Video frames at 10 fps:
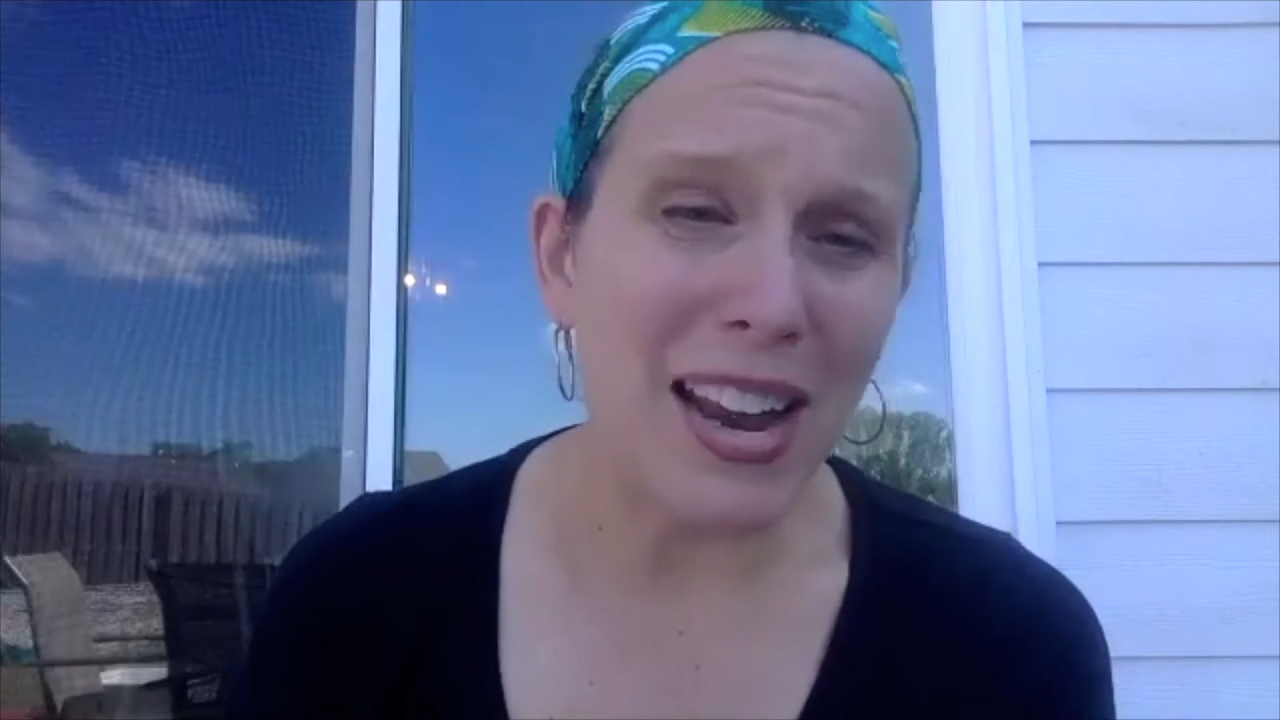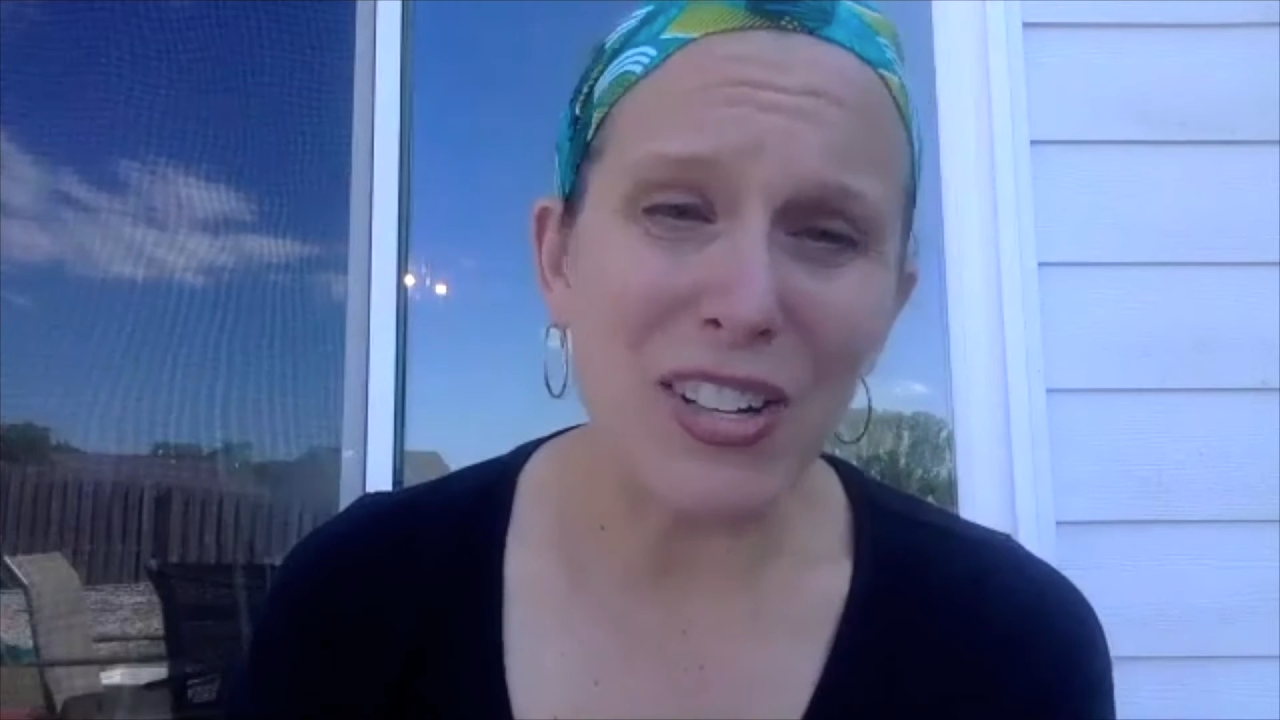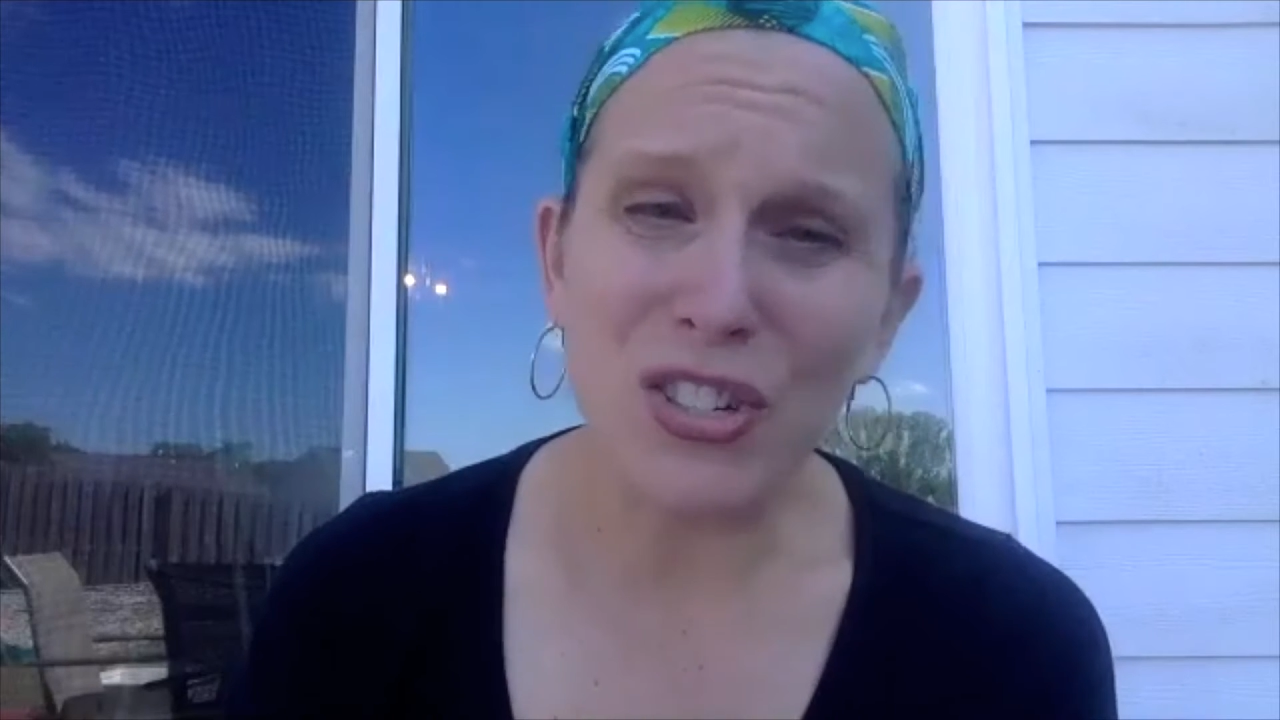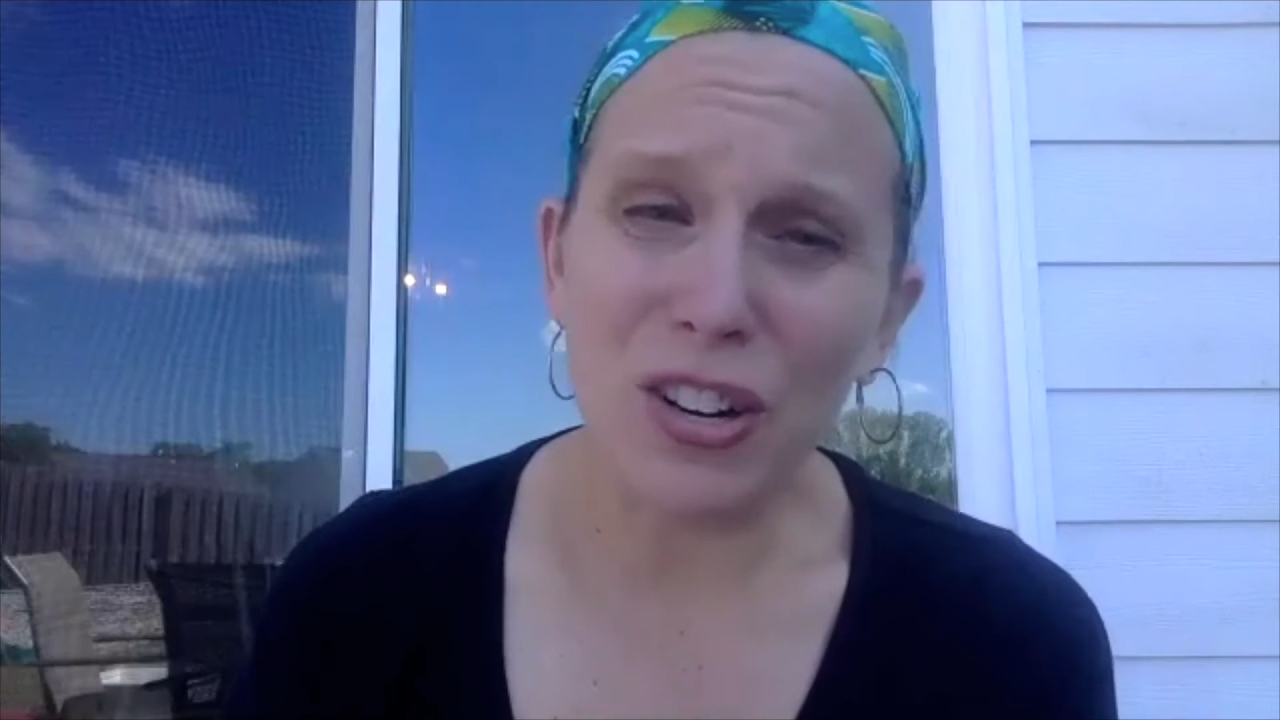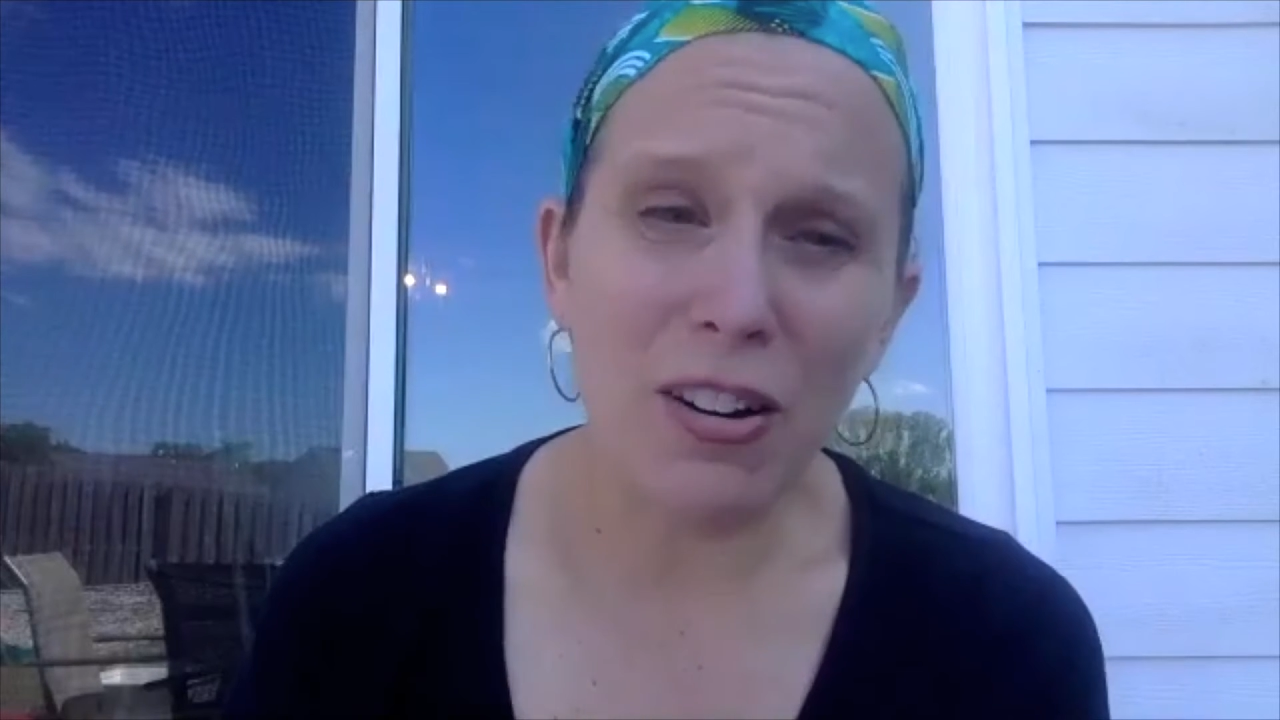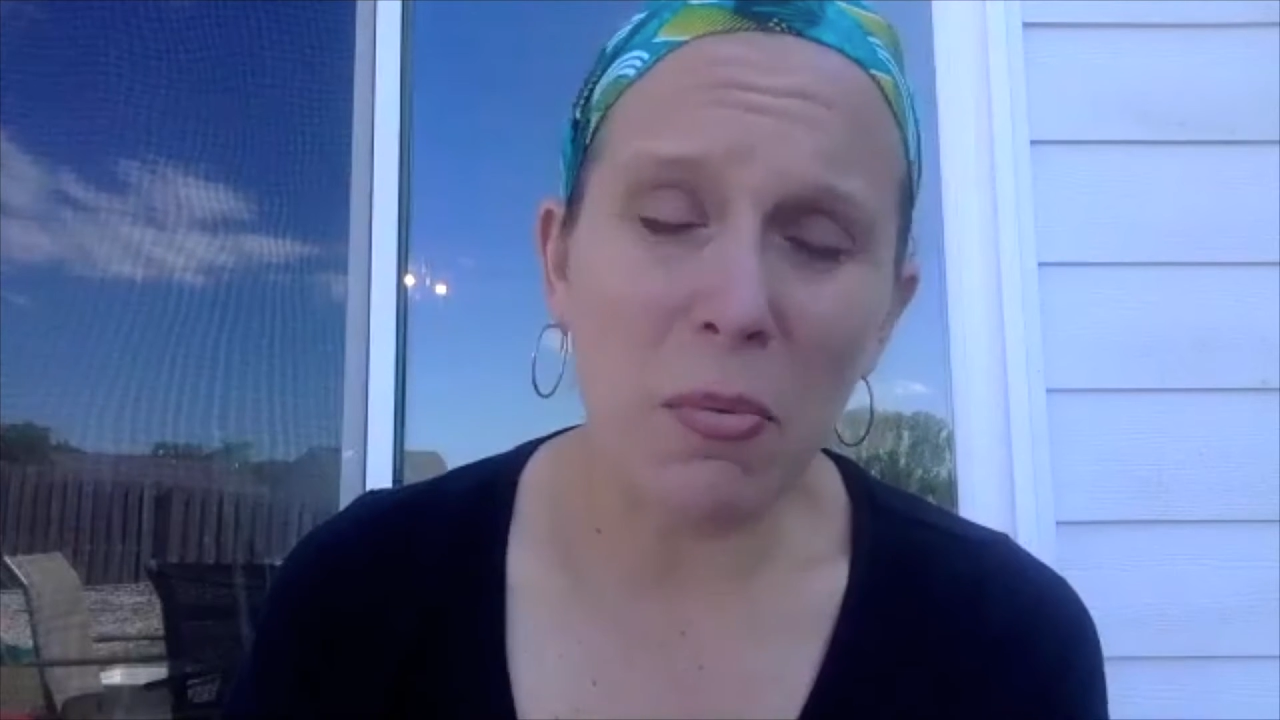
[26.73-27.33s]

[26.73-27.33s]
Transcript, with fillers: nature.